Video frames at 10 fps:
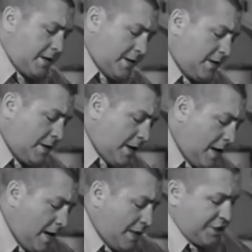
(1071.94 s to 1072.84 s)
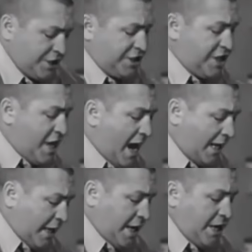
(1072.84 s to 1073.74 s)
bringing boundless
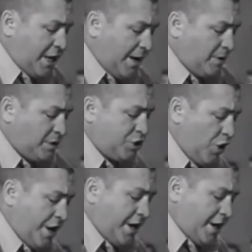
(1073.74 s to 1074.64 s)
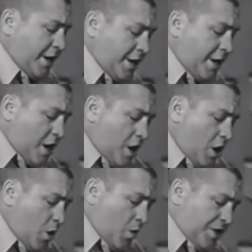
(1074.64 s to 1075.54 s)
laughter and delight to countless fans.